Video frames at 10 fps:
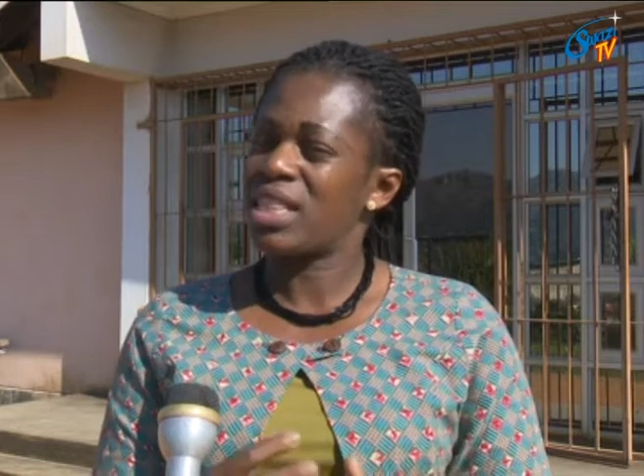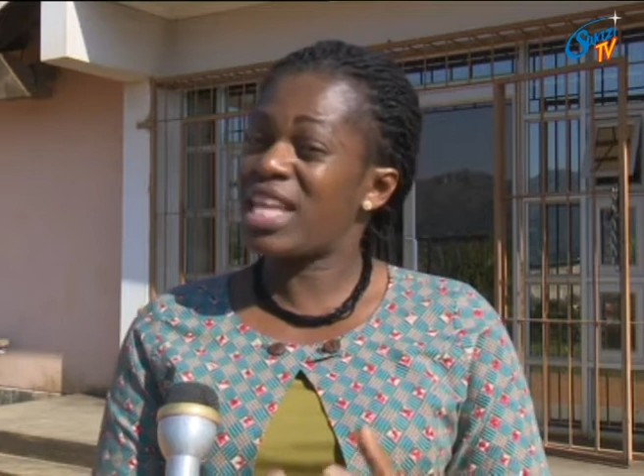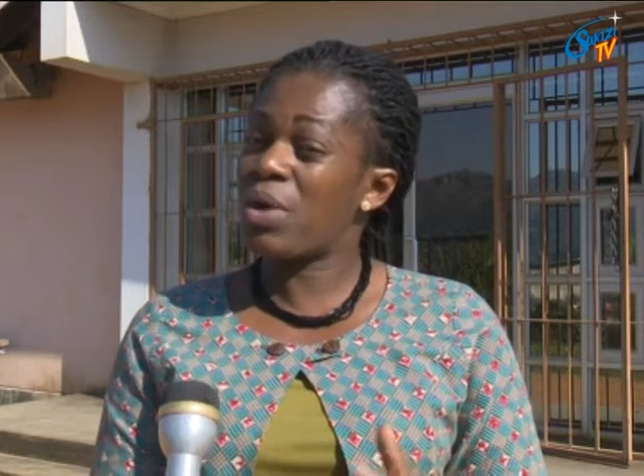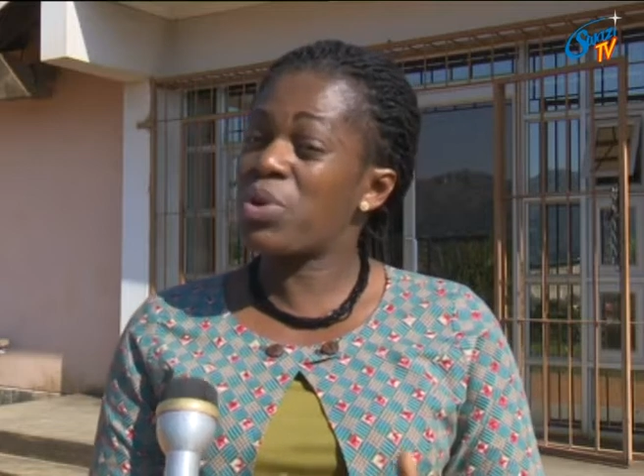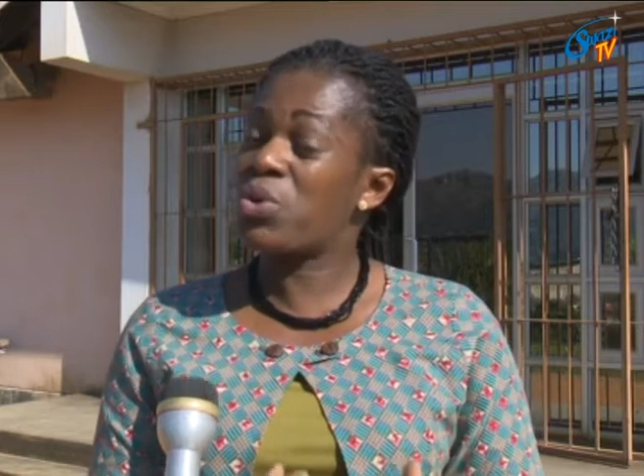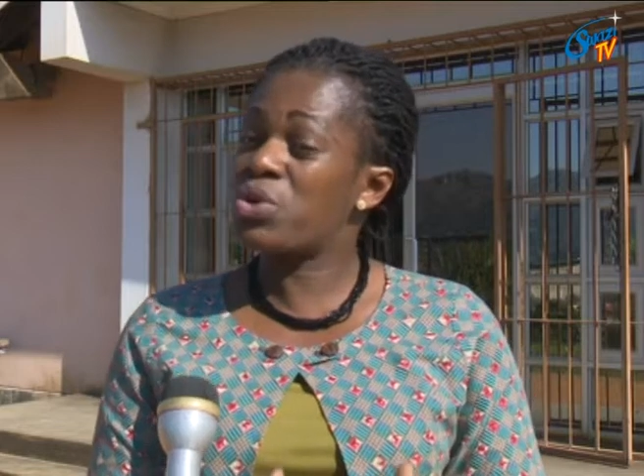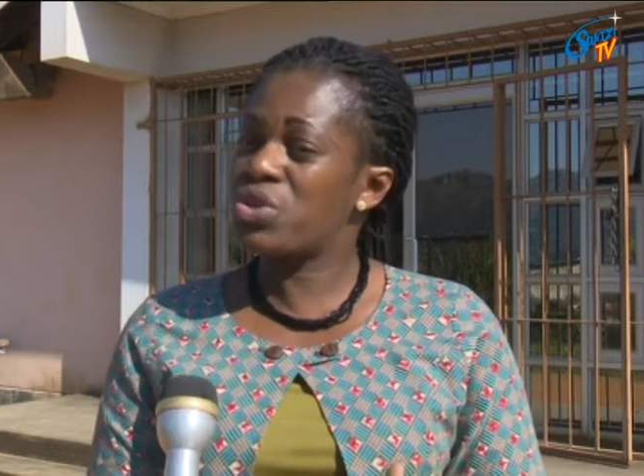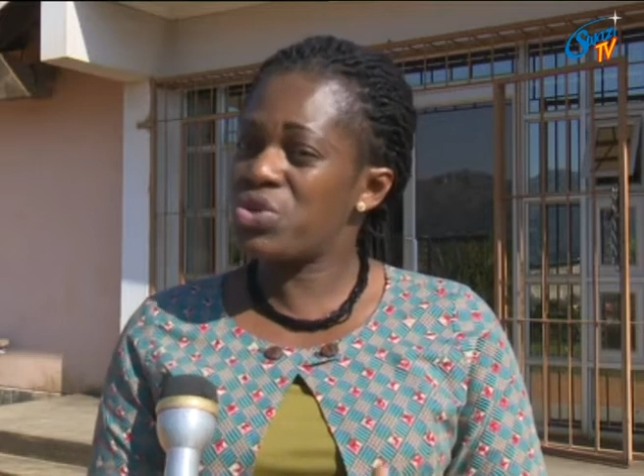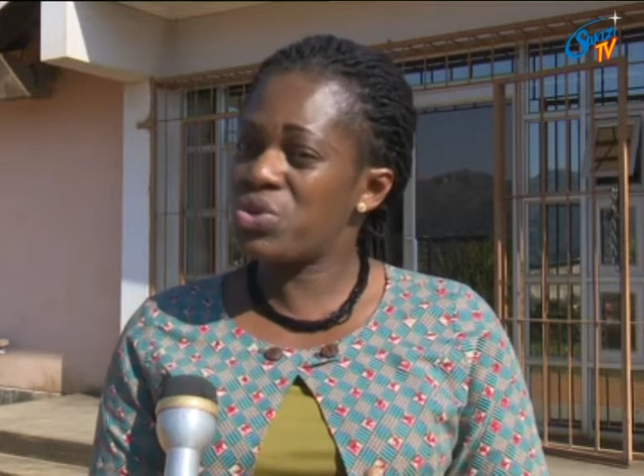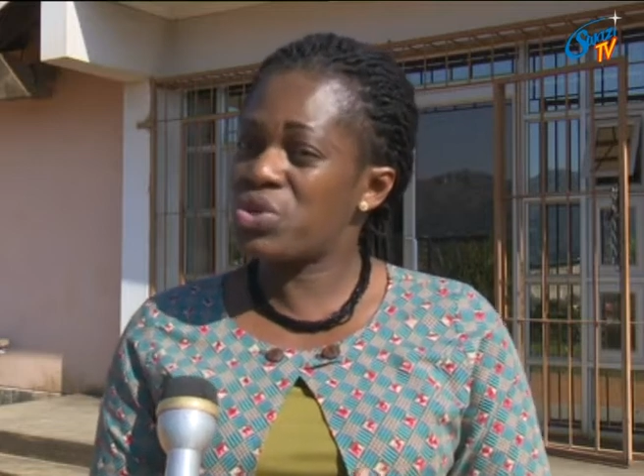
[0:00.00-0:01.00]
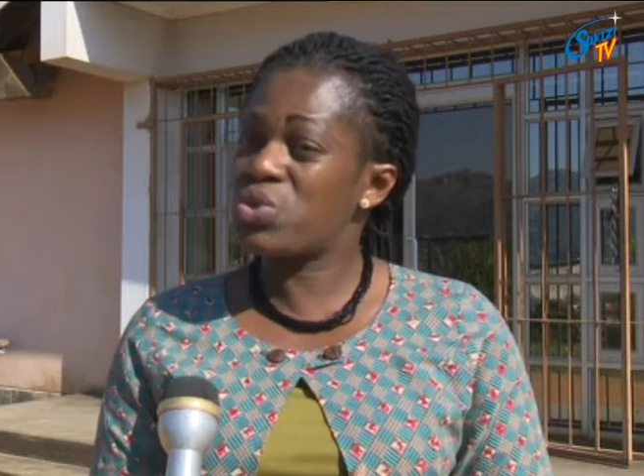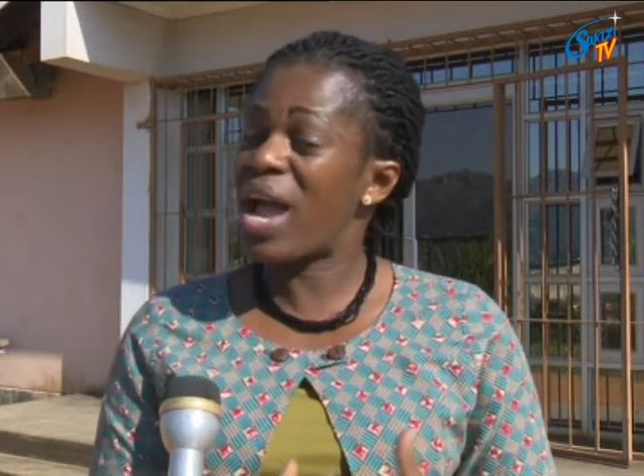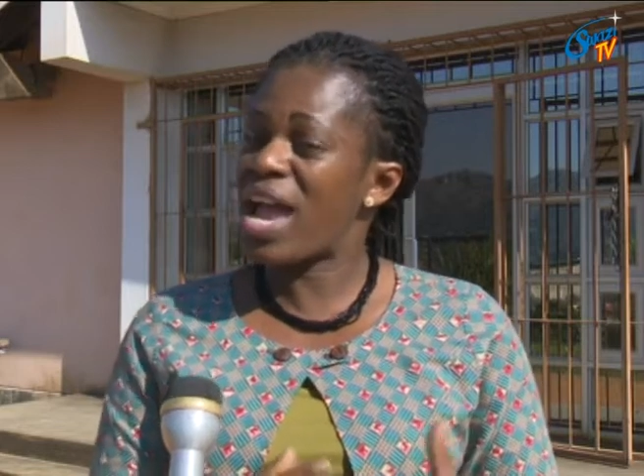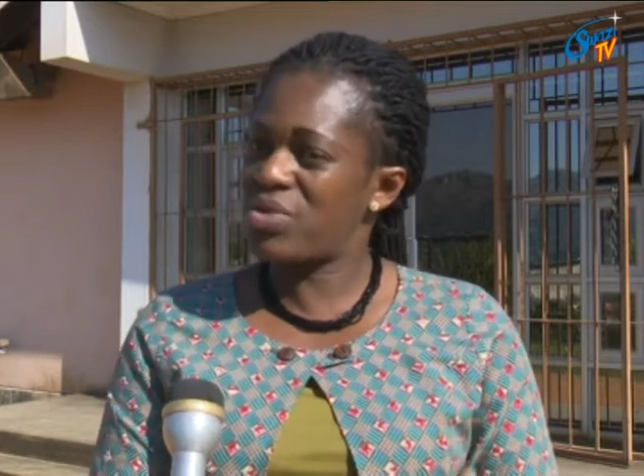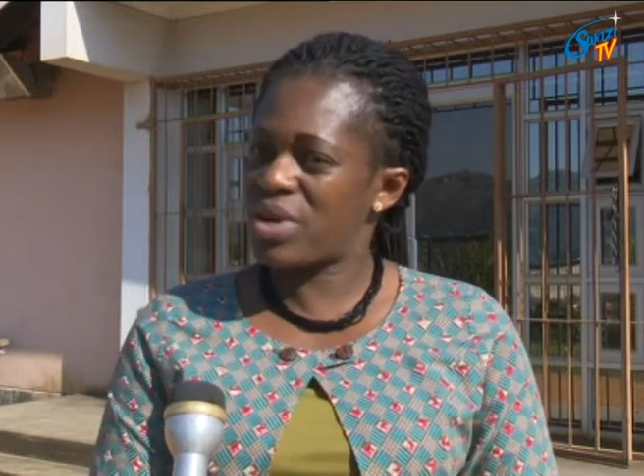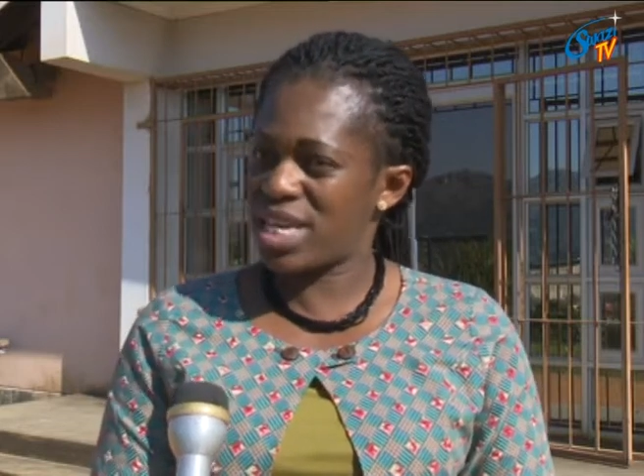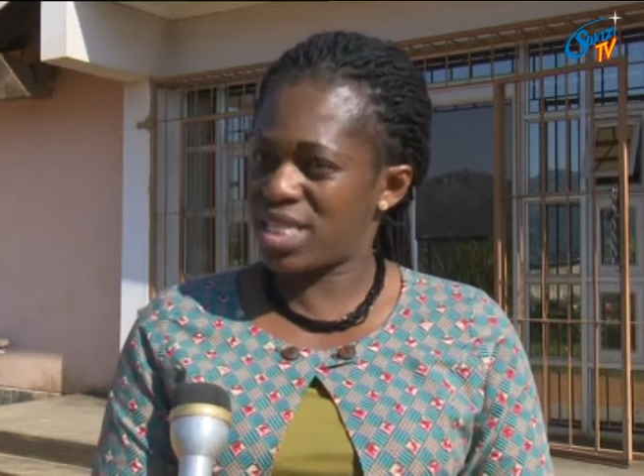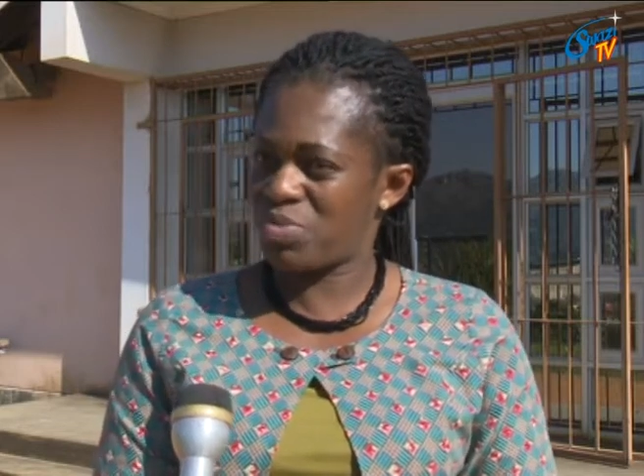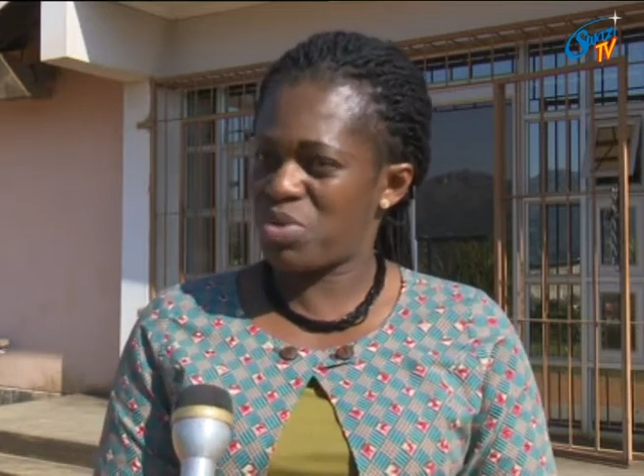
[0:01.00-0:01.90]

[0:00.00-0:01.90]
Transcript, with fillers: that we could use to educate